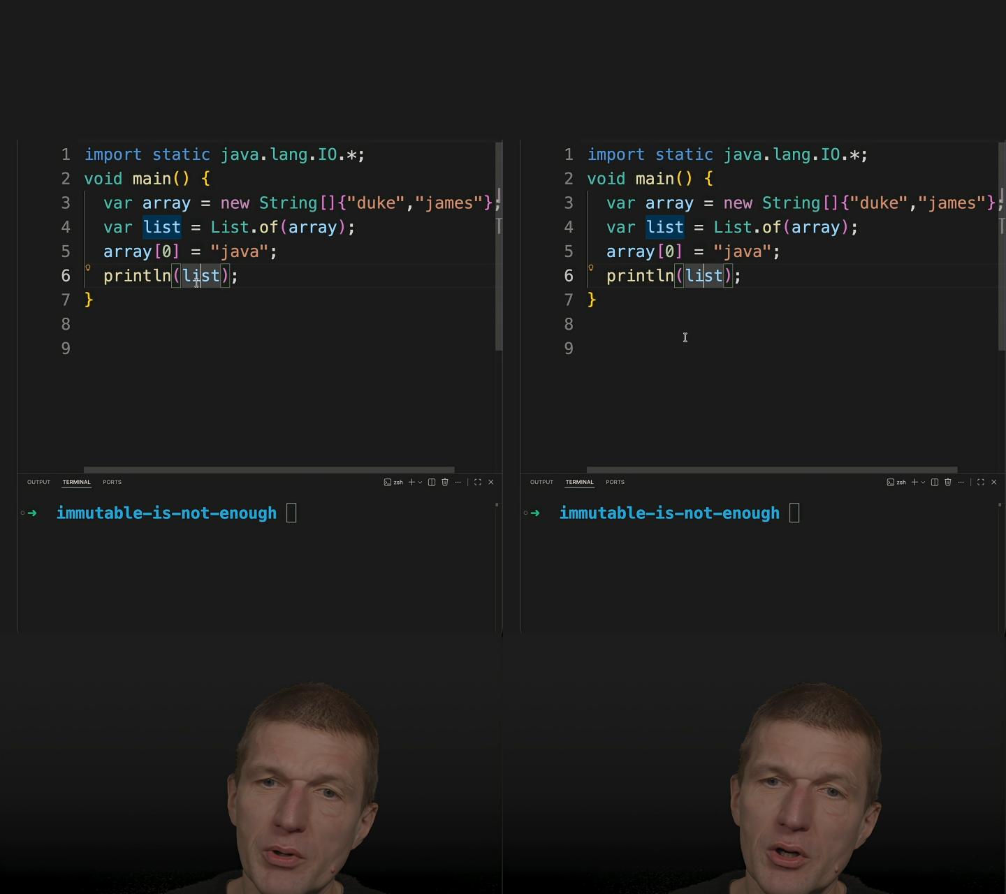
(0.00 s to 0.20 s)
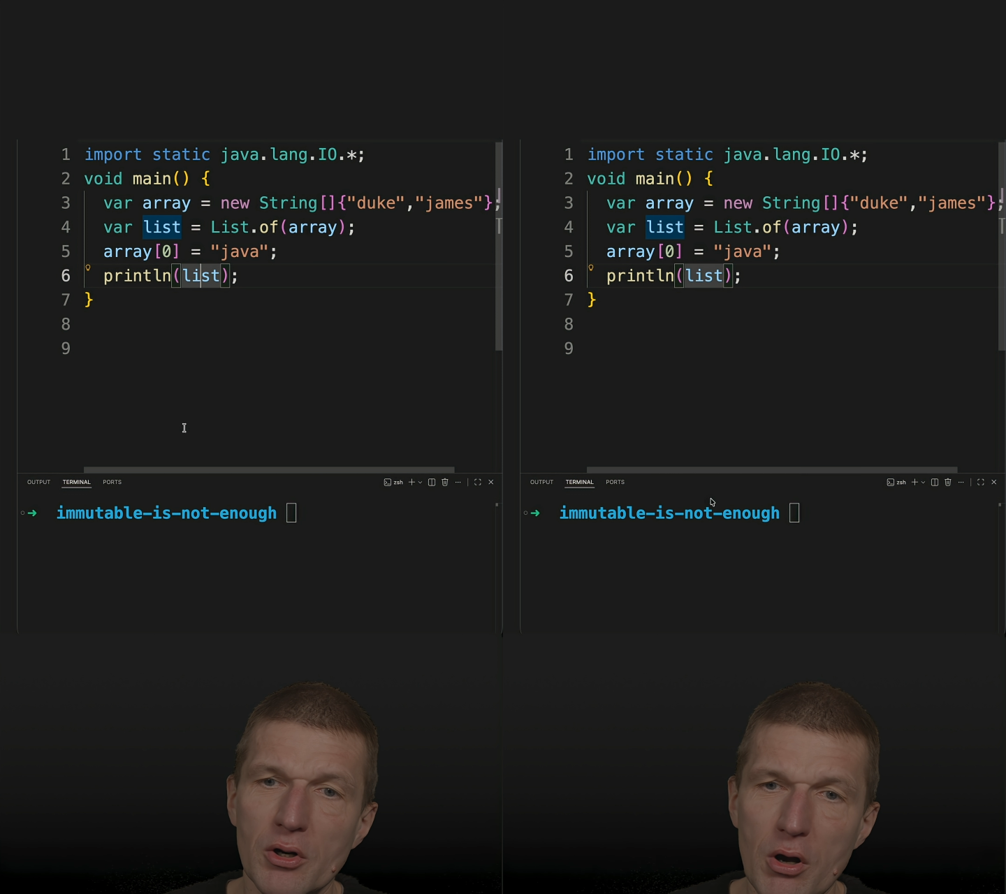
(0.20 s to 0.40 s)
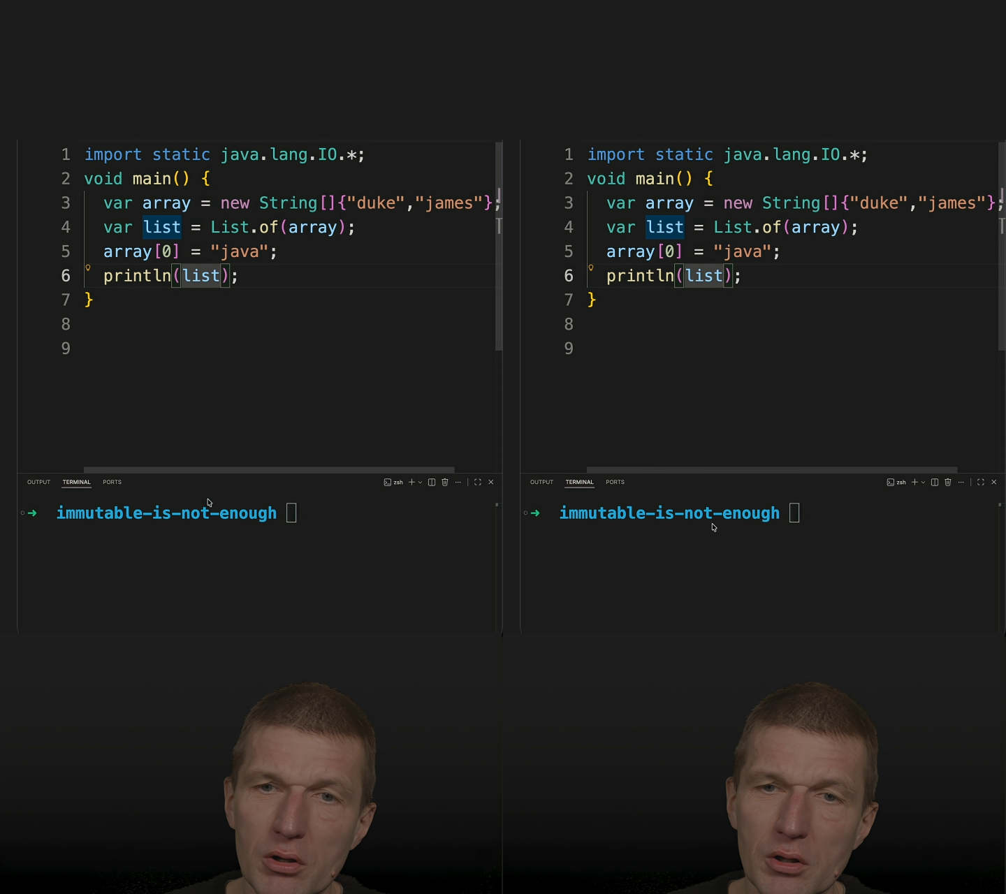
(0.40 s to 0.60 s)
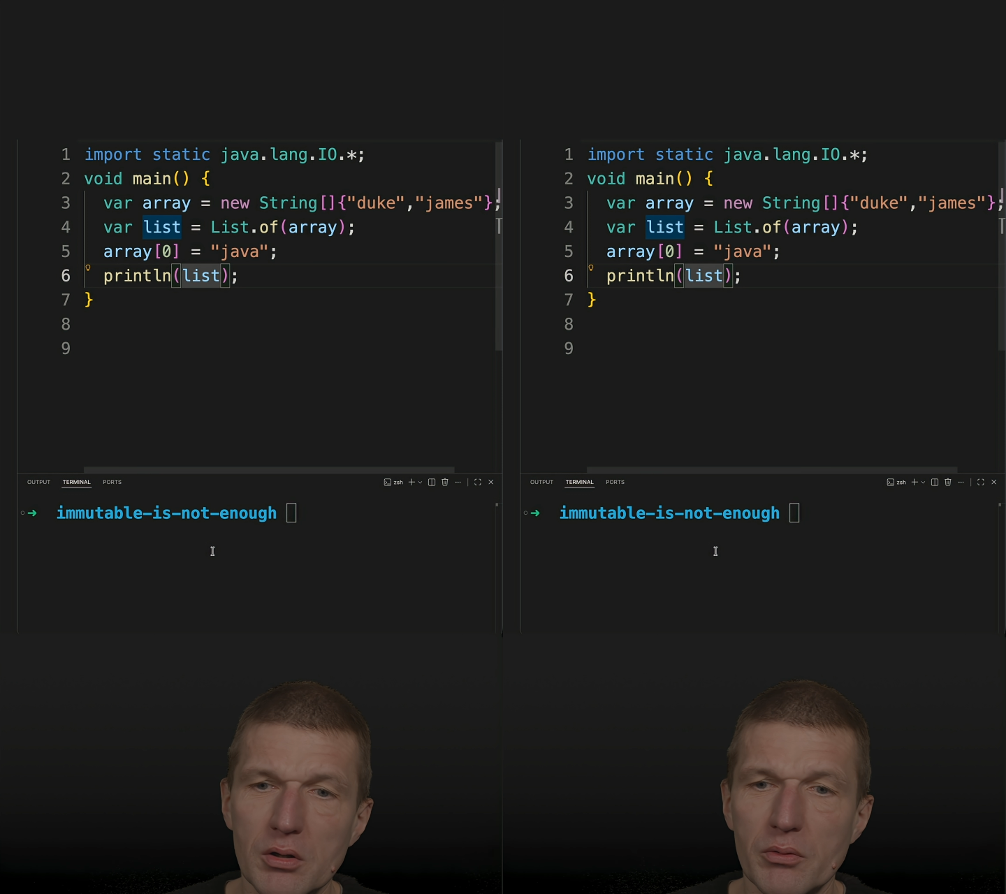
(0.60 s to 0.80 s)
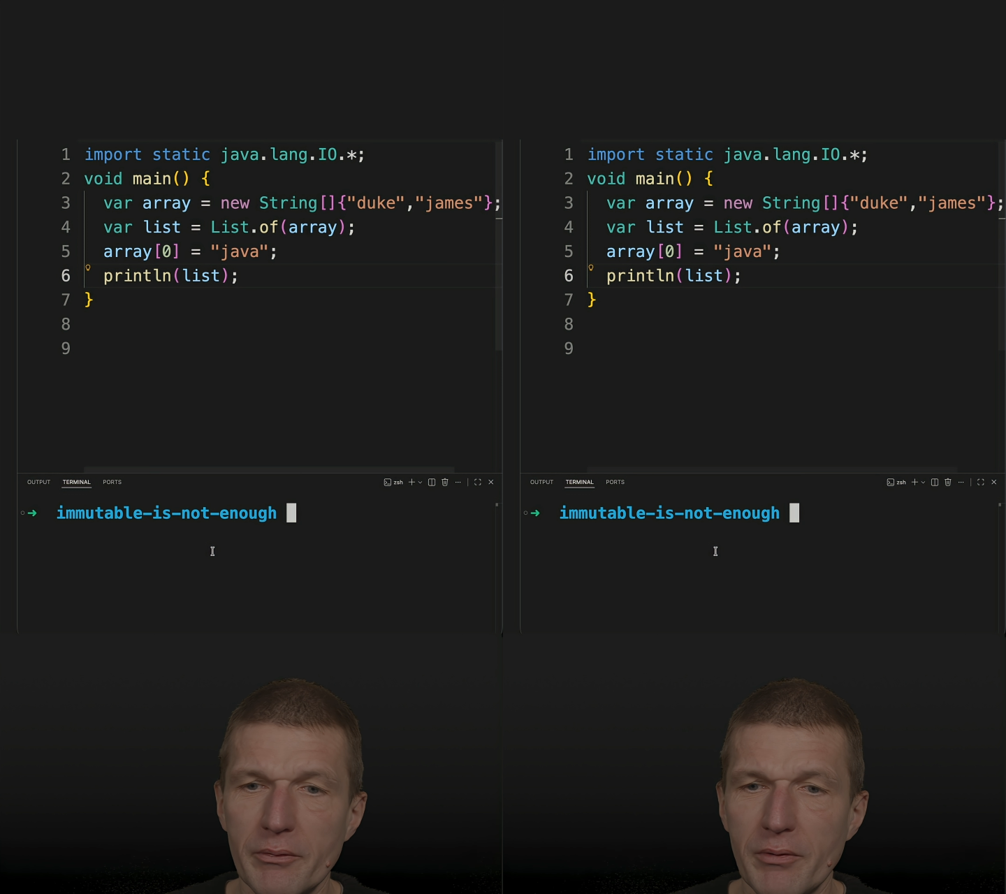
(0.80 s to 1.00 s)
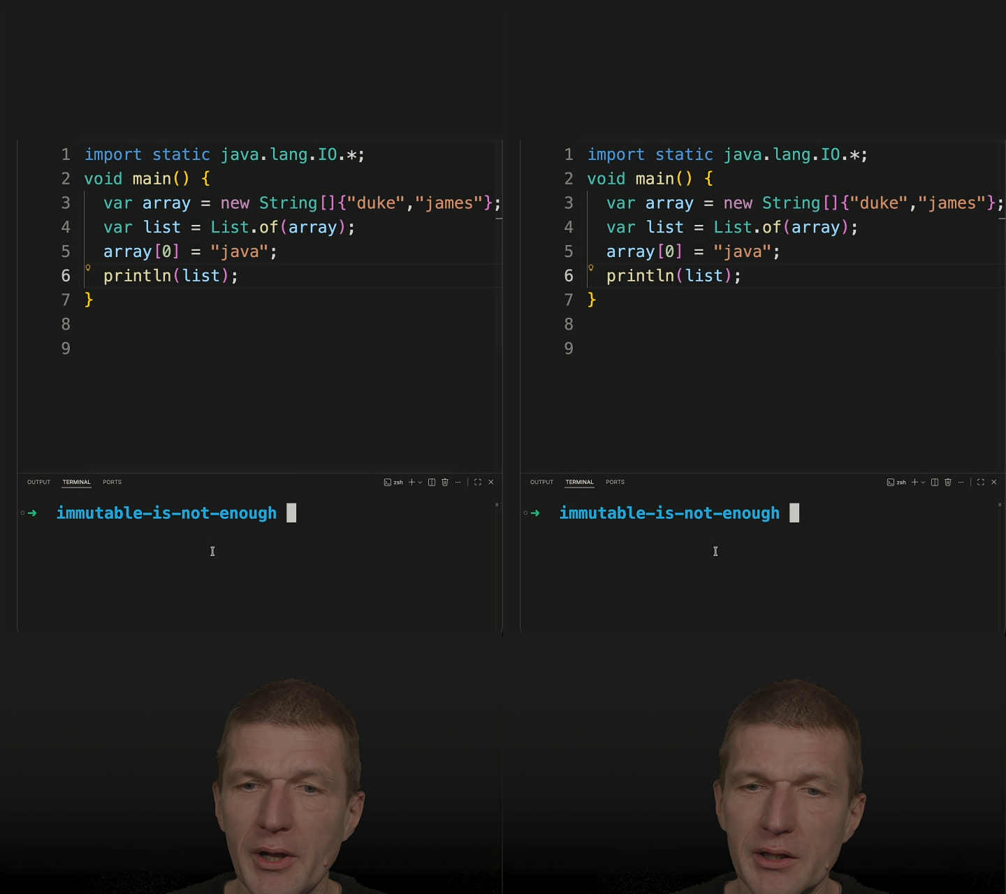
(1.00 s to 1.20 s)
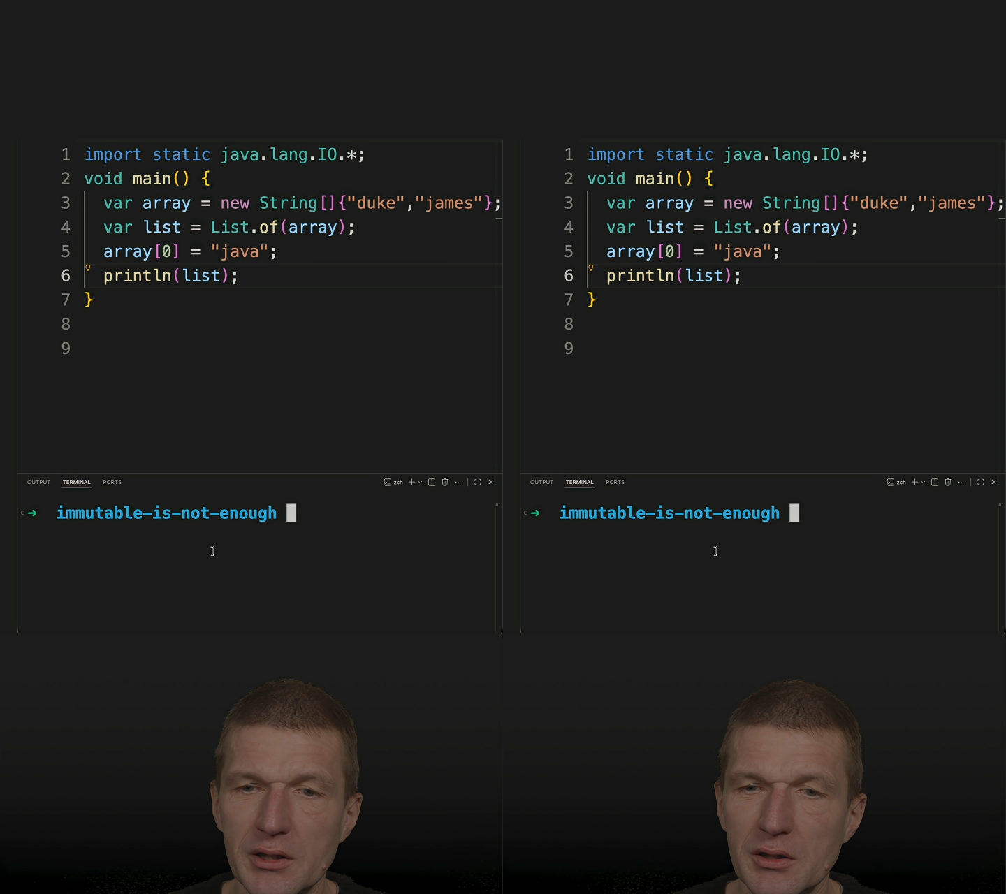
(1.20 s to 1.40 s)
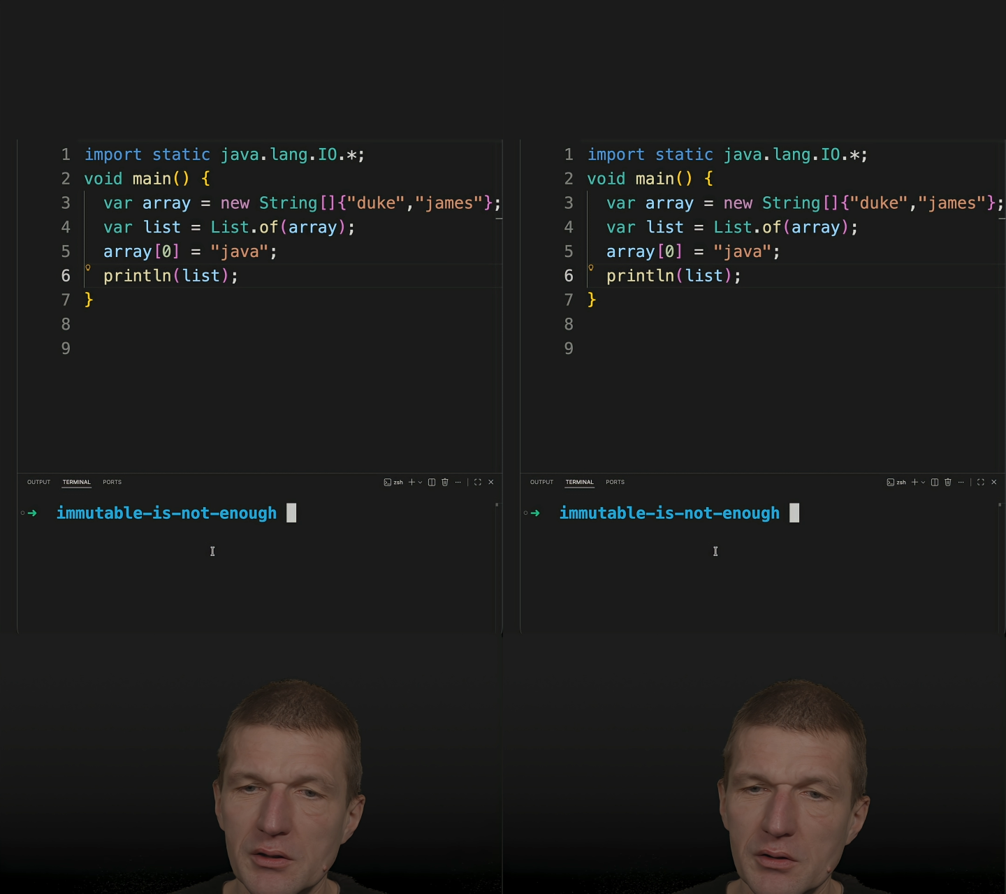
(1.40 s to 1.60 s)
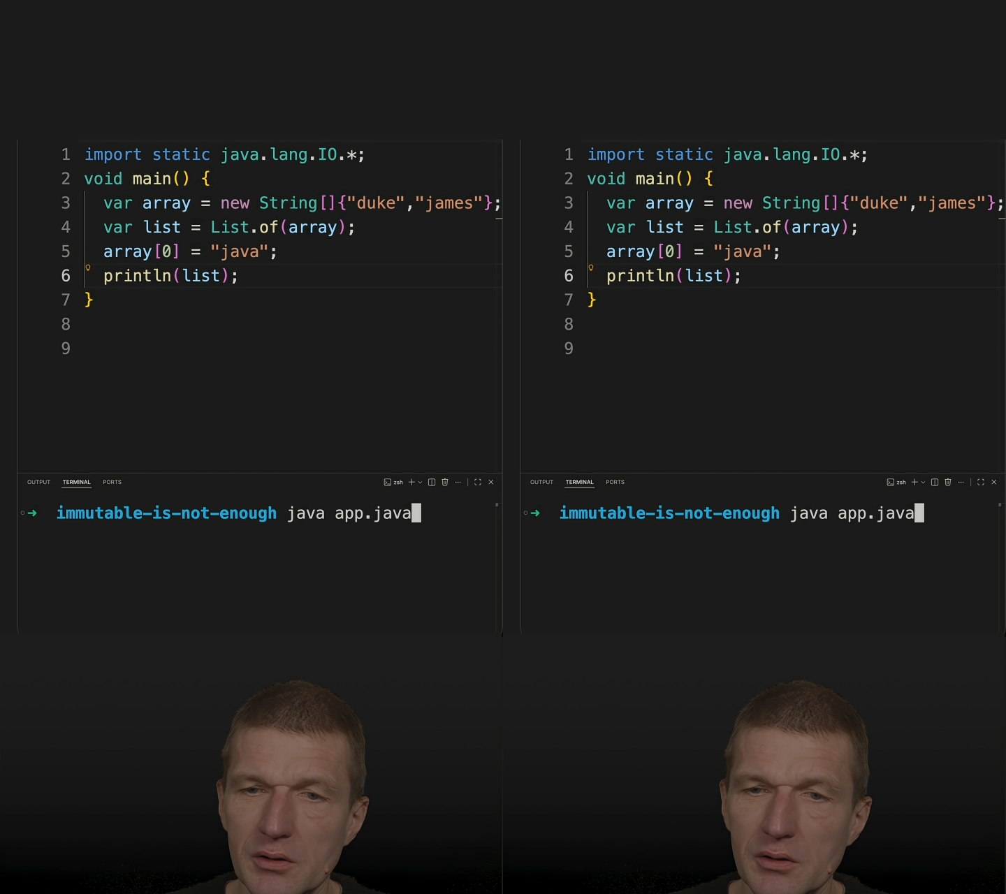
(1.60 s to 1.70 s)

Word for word: not reflected